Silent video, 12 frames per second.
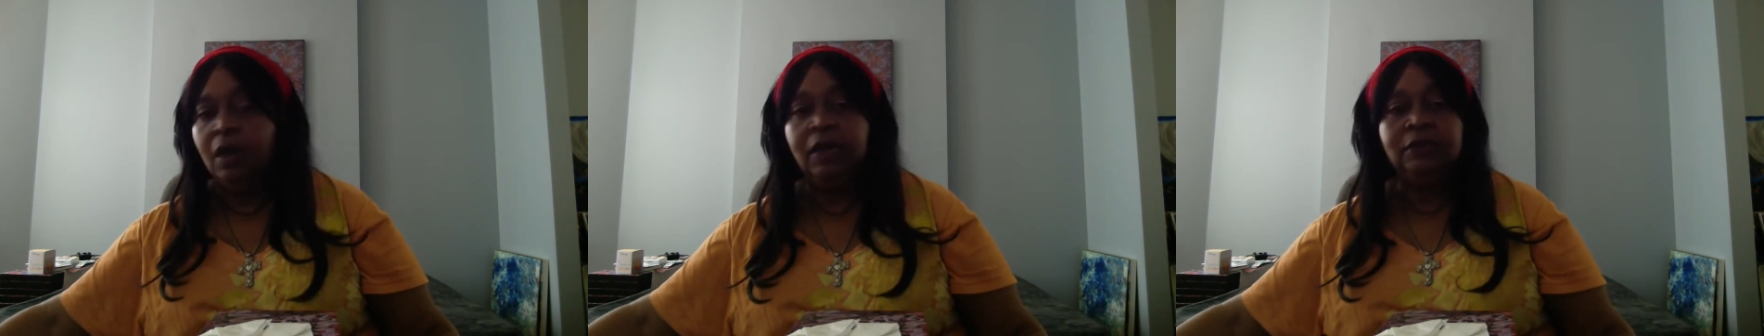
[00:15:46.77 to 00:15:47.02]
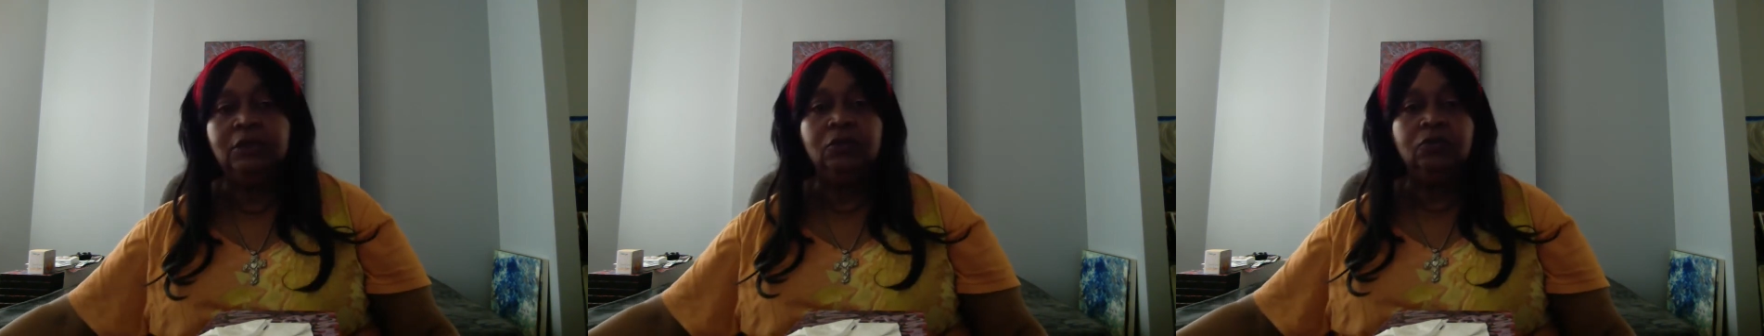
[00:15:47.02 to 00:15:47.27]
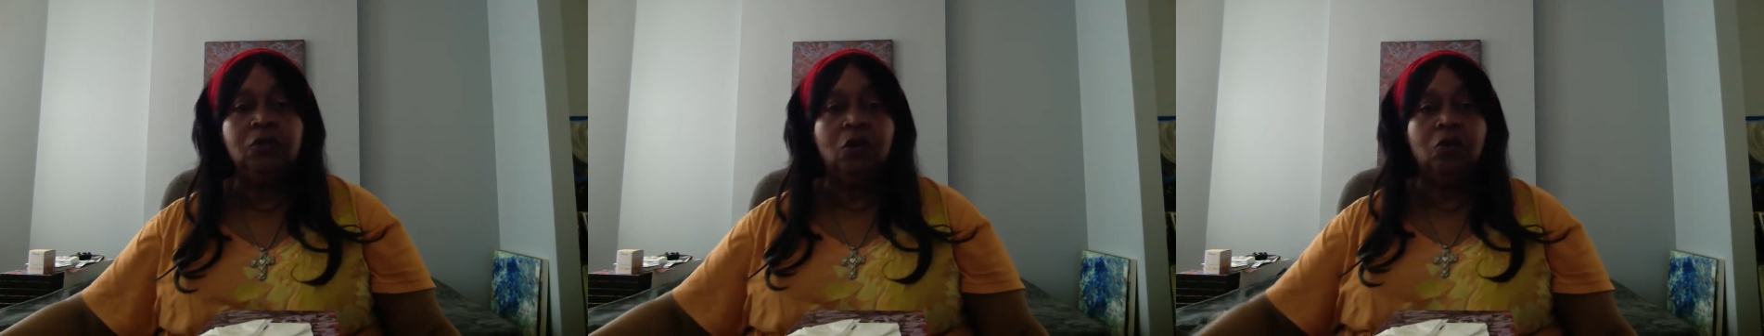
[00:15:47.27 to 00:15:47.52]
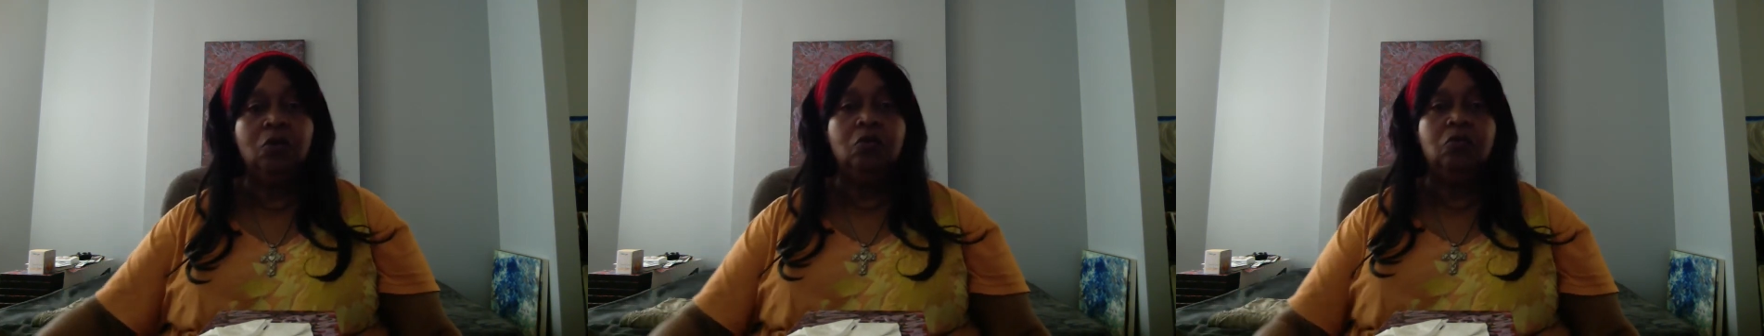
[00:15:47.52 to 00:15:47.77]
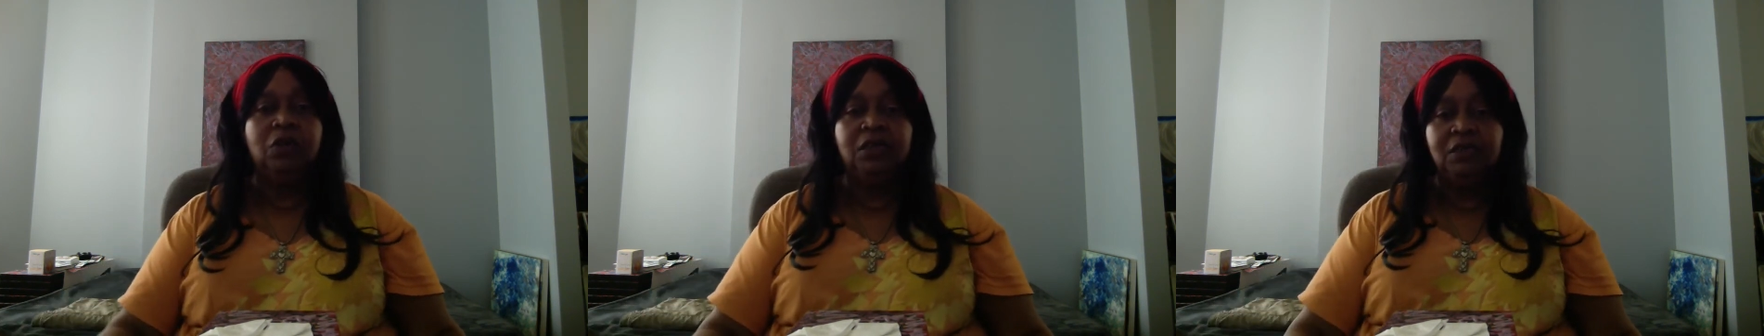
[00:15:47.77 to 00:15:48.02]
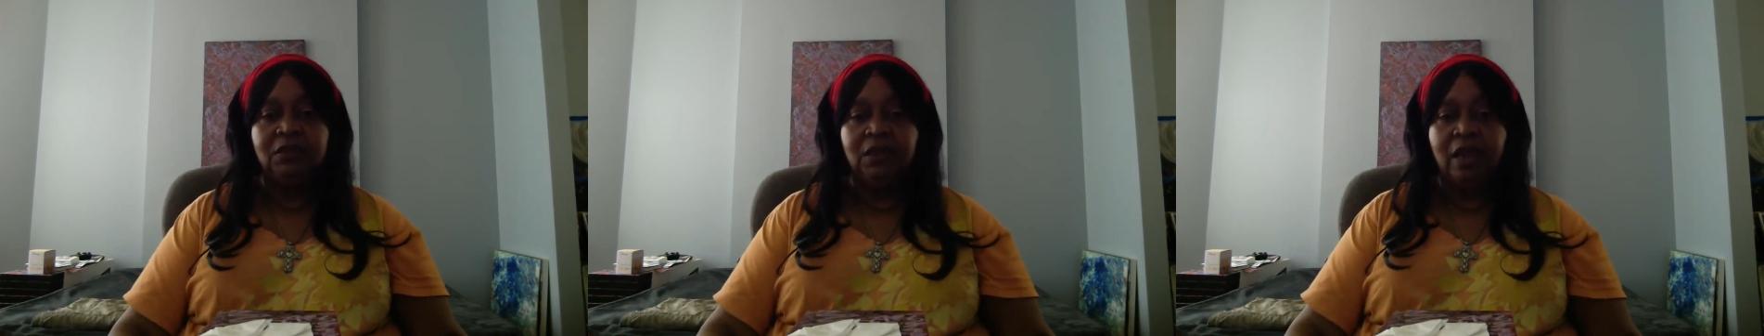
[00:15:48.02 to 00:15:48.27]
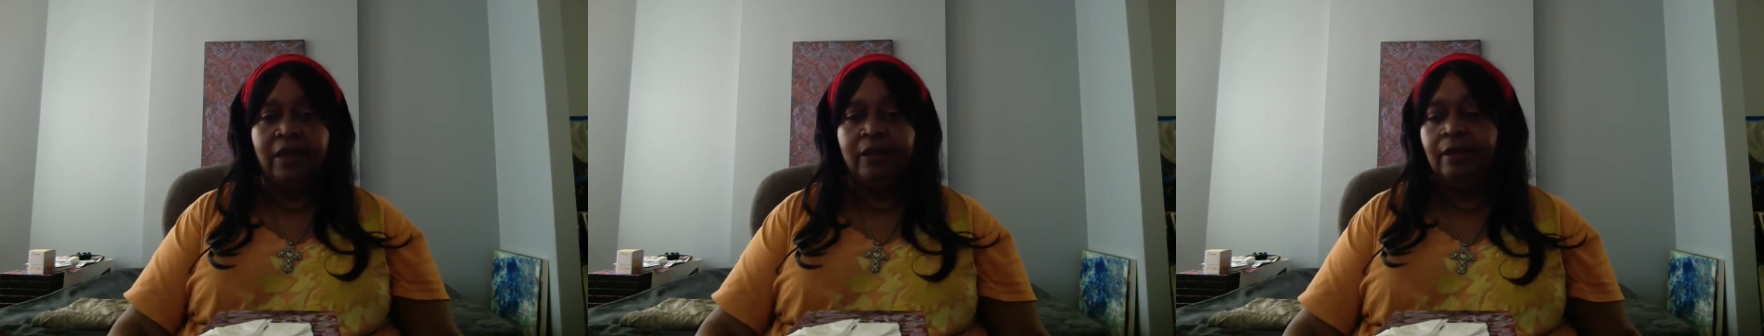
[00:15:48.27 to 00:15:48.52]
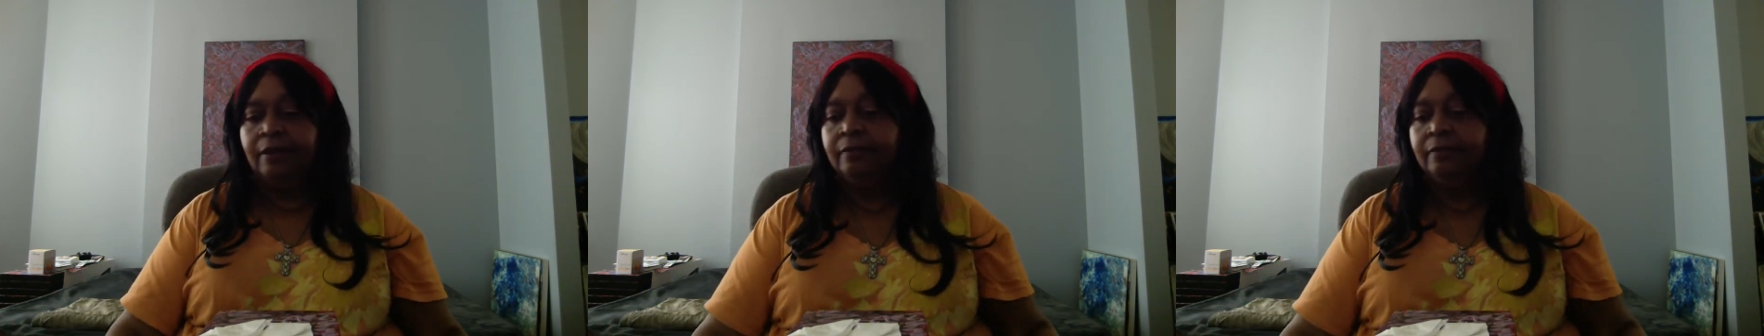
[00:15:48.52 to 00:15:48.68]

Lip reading: I don't always like it.